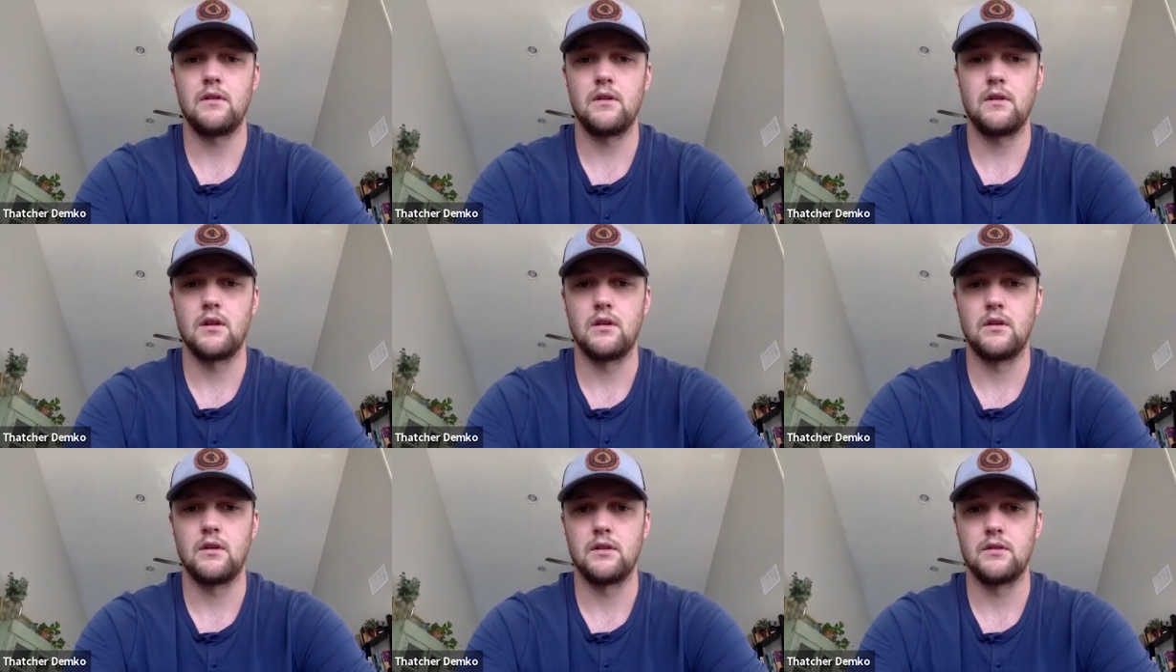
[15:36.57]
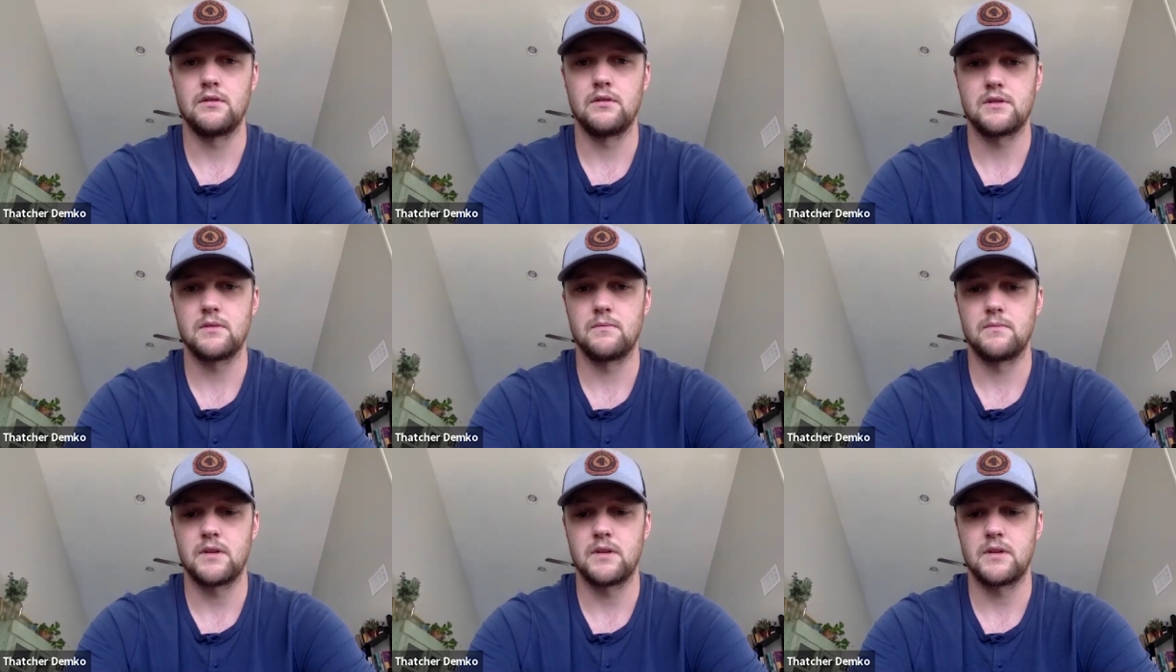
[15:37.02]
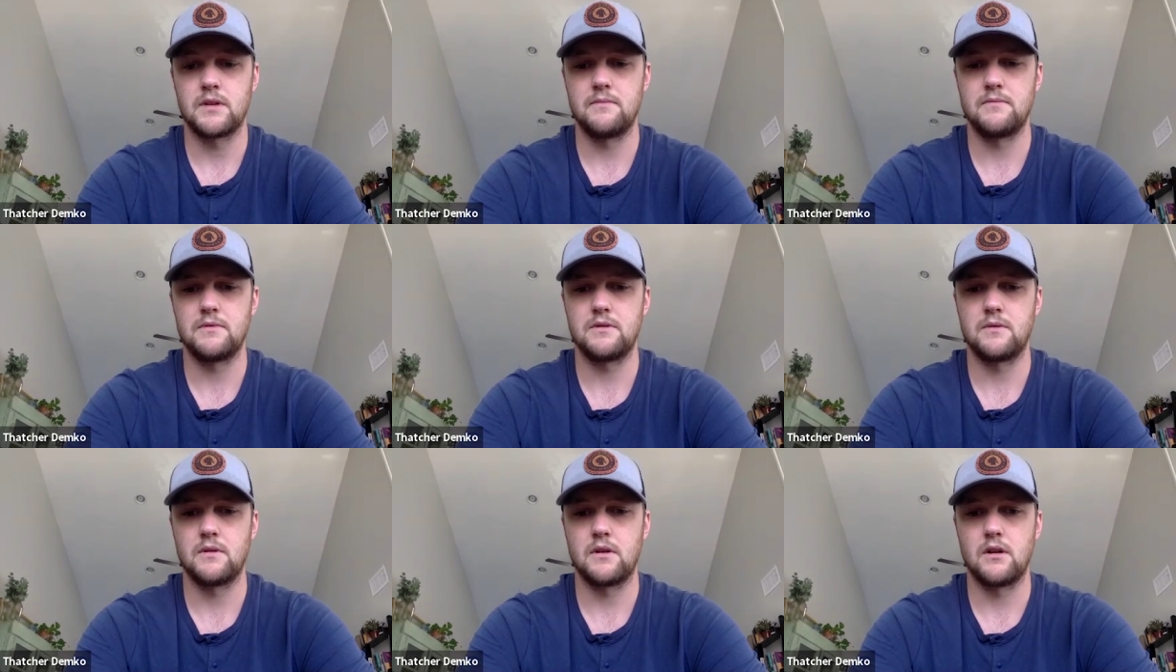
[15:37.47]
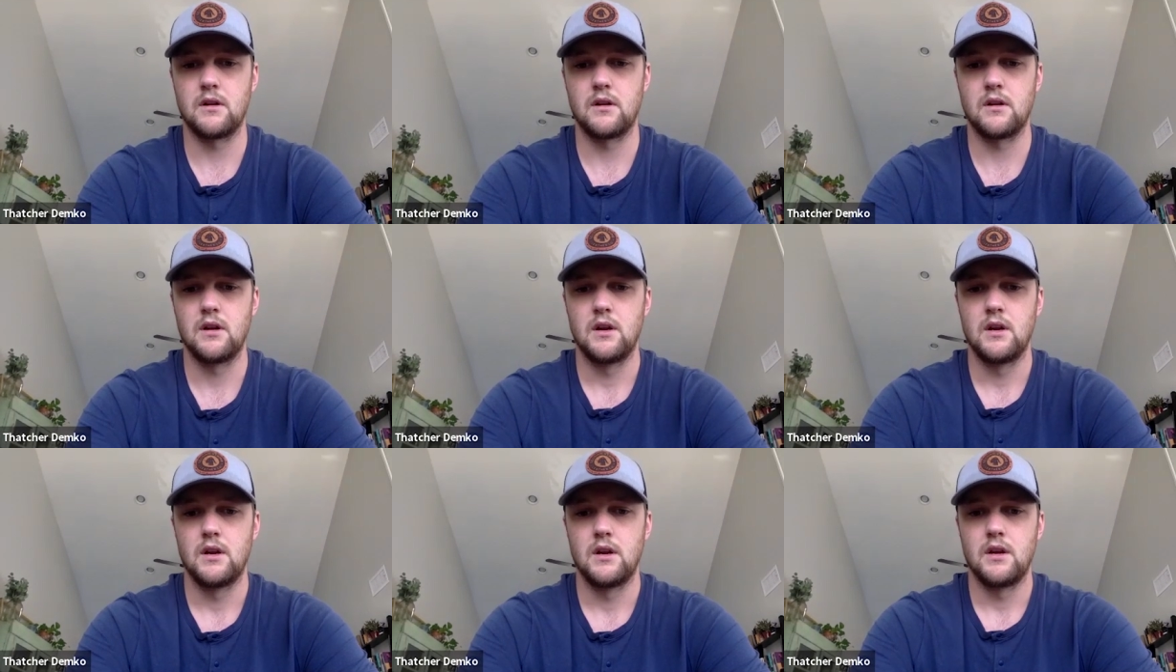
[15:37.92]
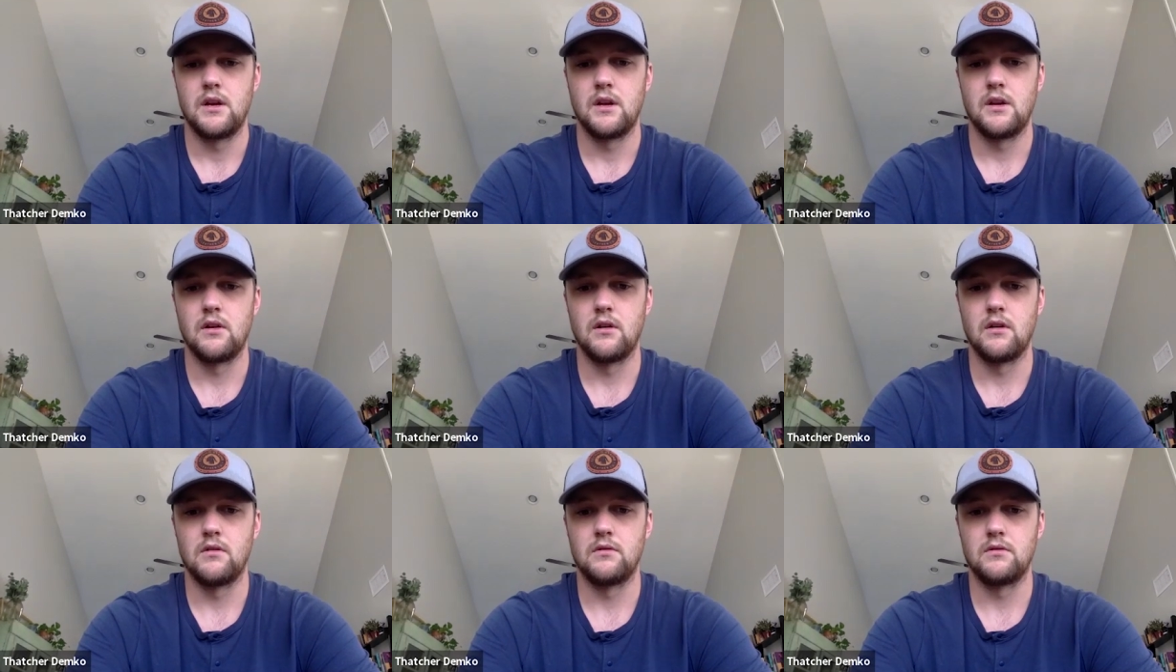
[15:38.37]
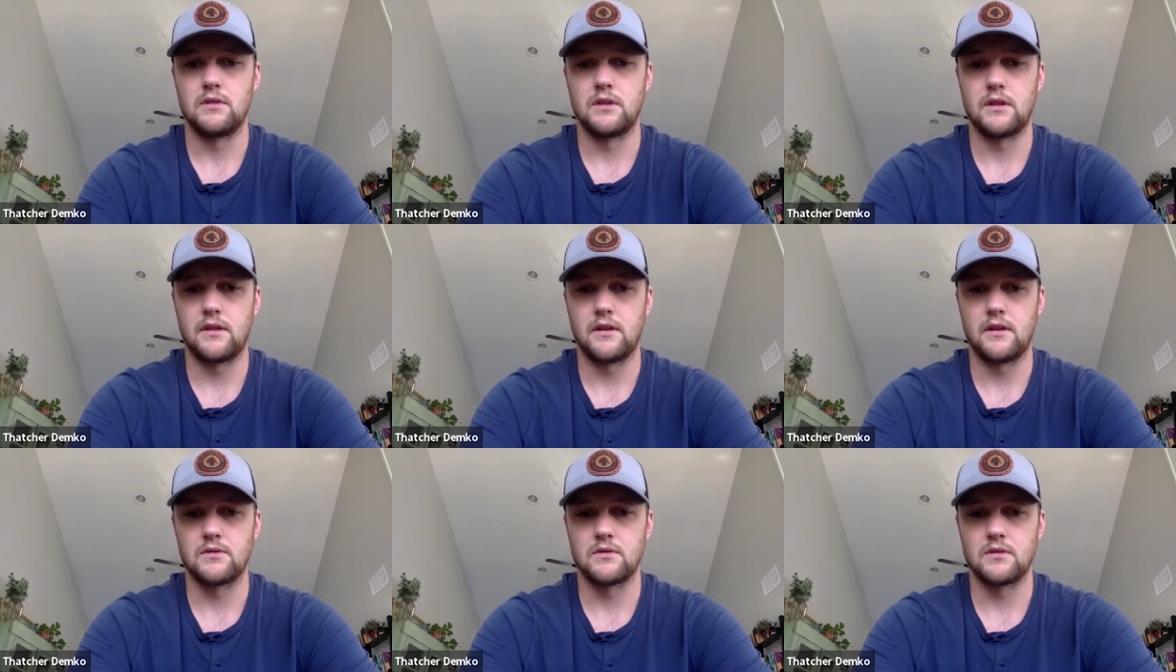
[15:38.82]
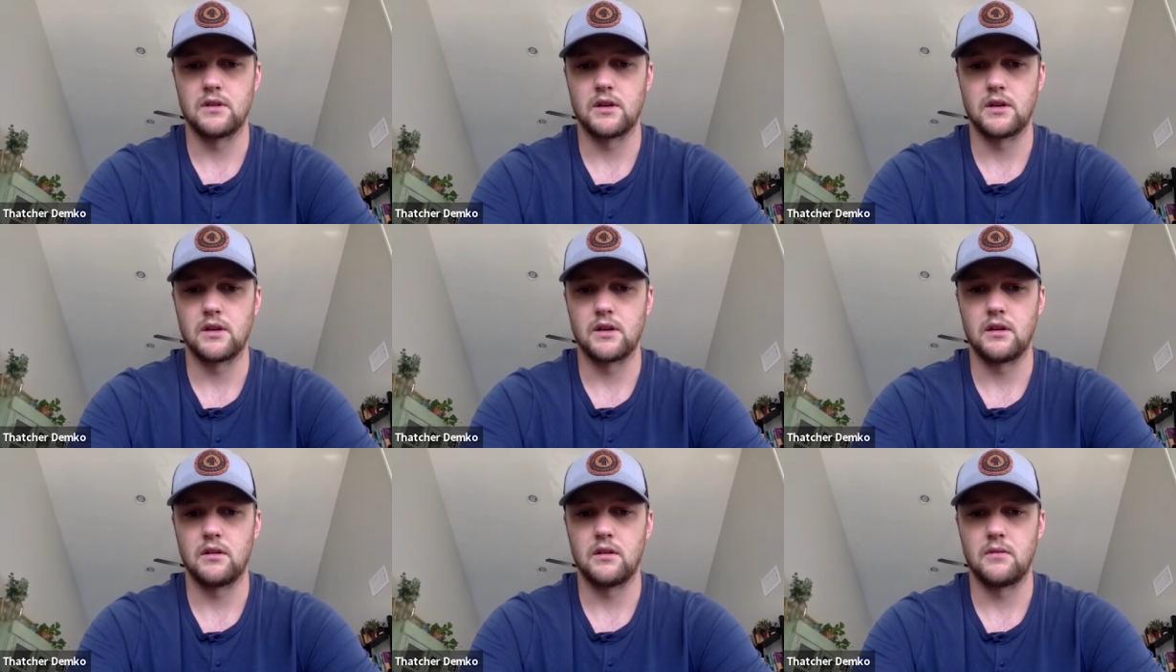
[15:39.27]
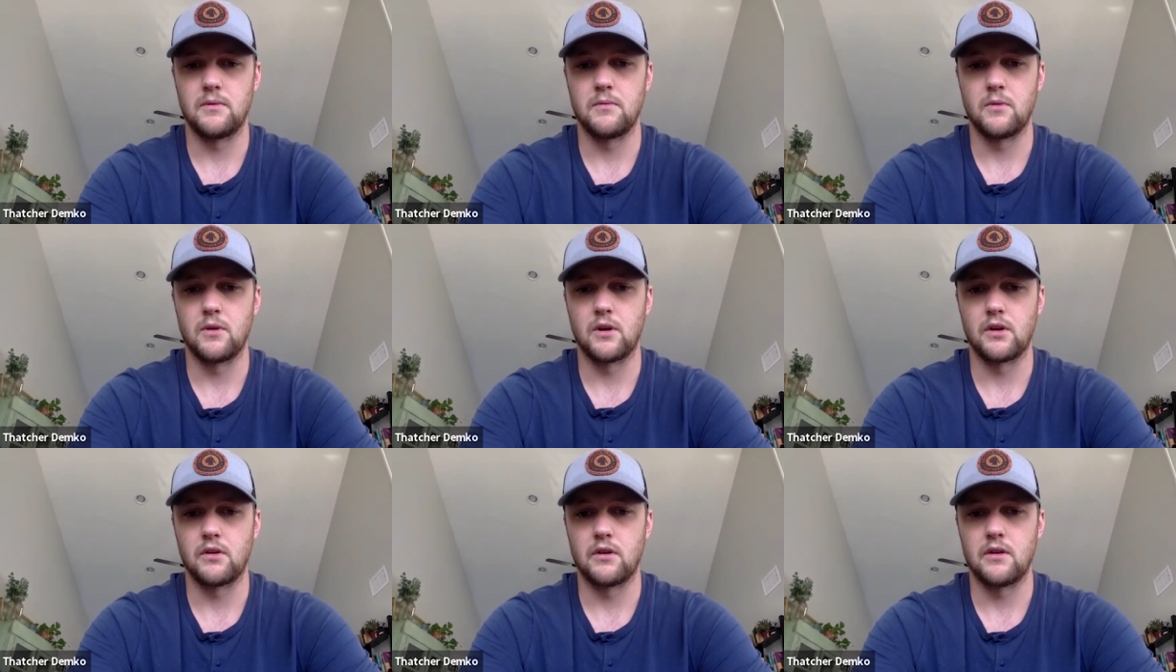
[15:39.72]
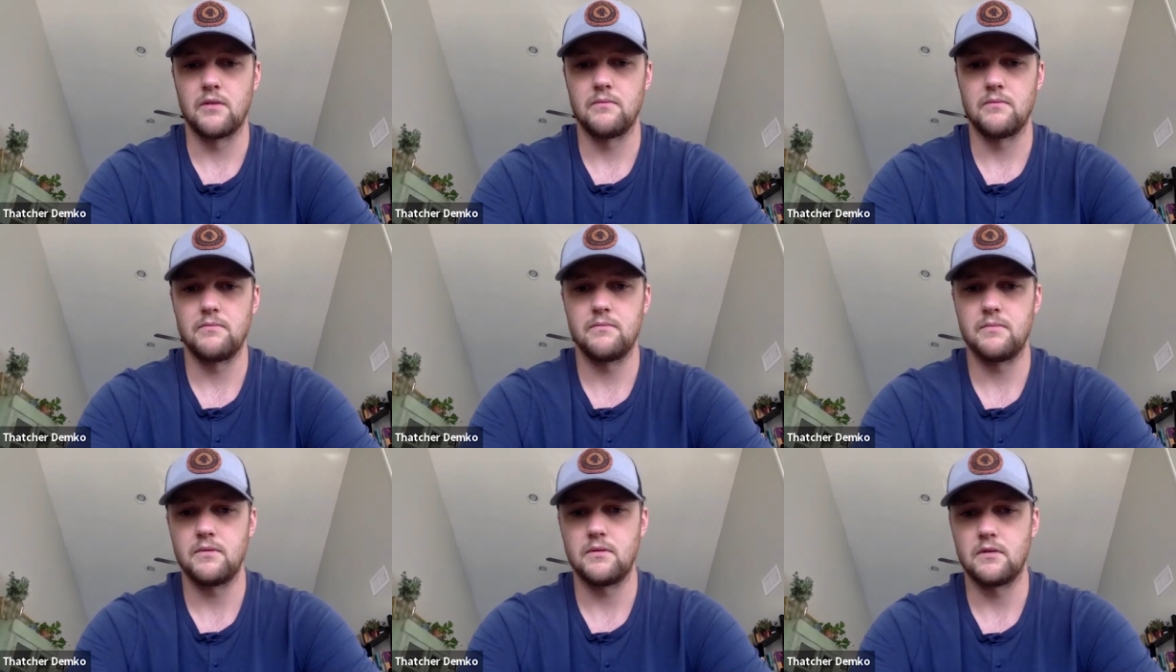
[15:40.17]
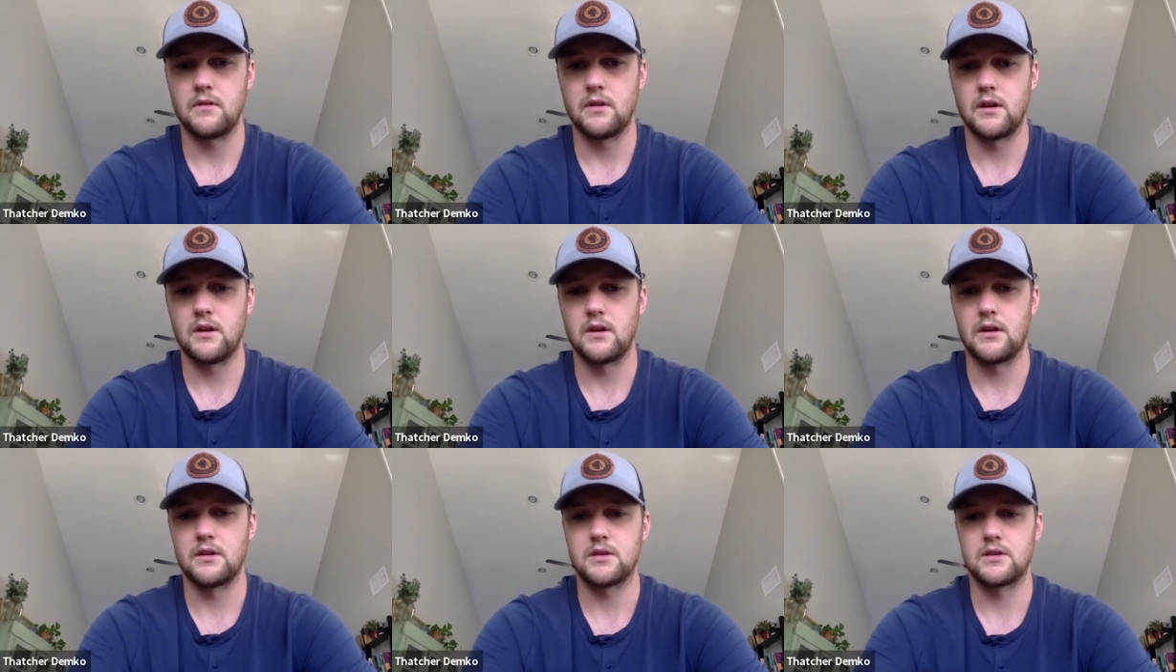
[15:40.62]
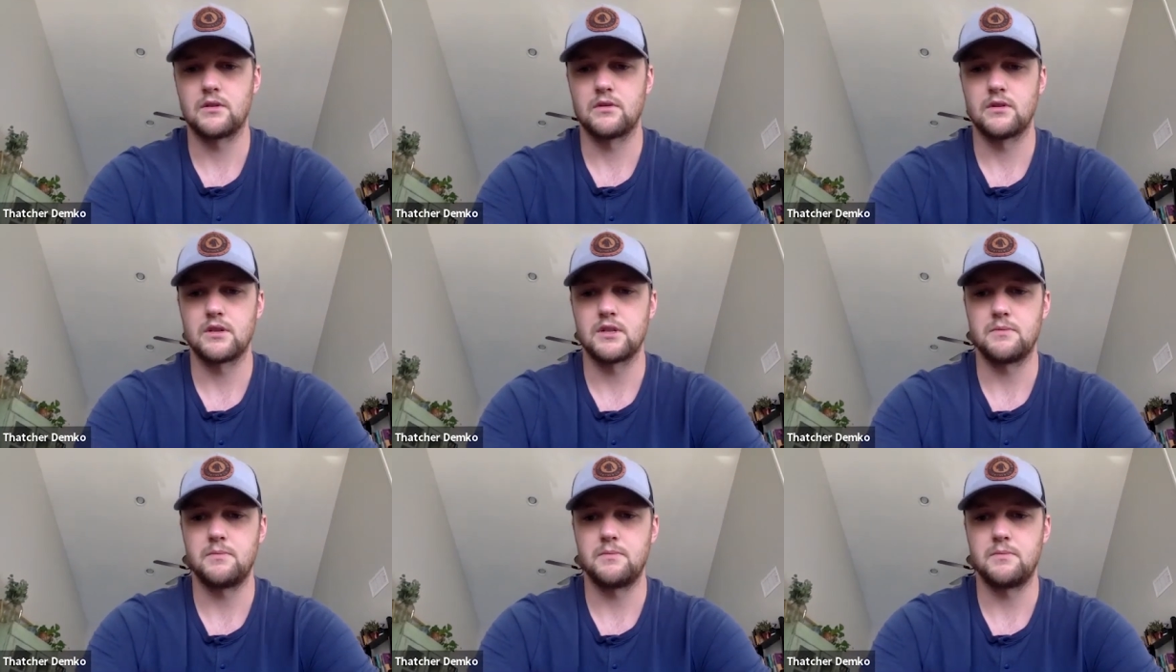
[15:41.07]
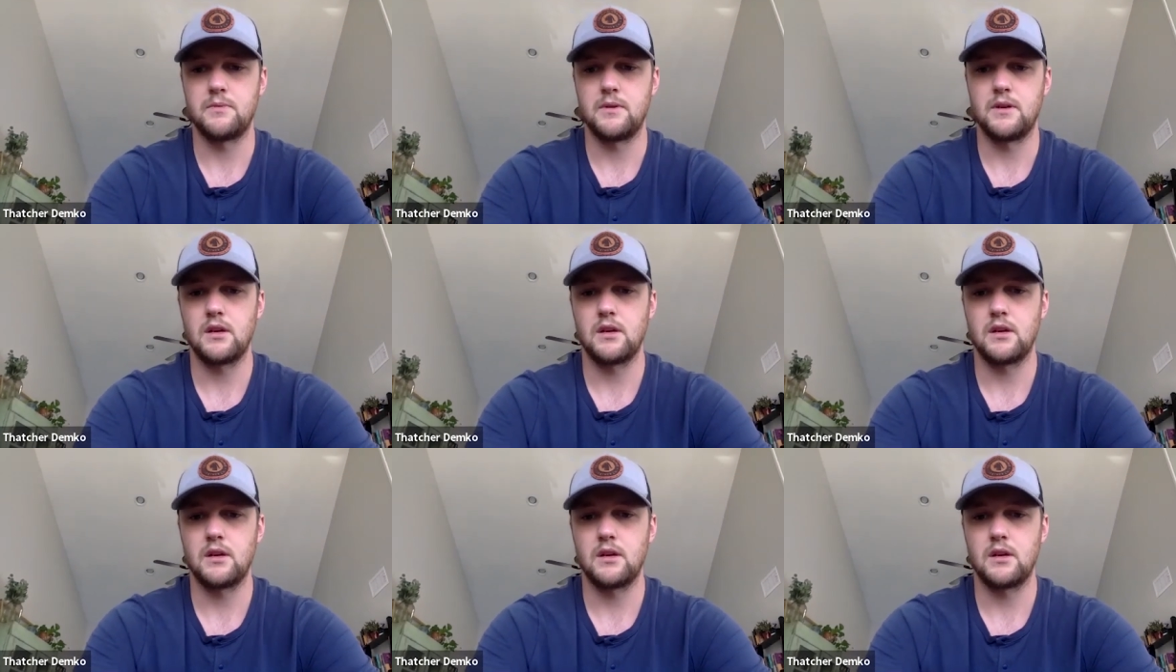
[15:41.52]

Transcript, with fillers: You know, there were some times where, you know, things were looking a little bit more grim, uh, so to speak.